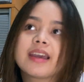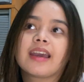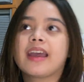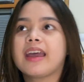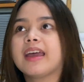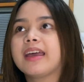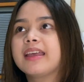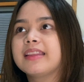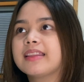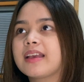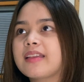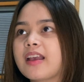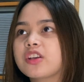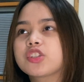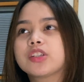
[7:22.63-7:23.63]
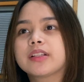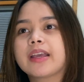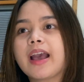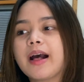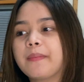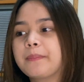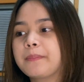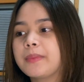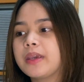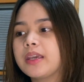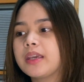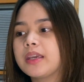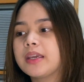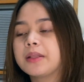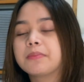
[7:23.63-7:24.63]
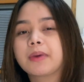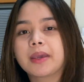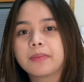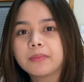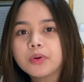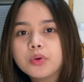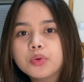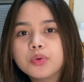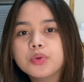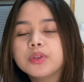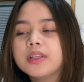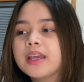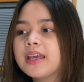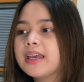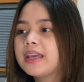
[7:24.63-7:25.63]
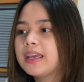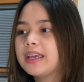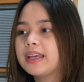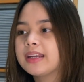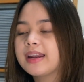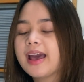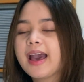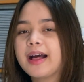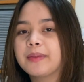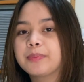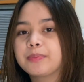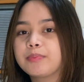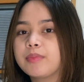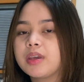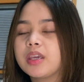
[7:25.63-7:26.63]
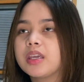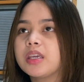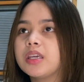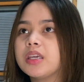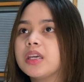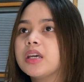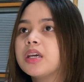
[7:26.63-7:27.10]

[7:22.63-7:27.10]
and that actually helped me in my mood. It helped me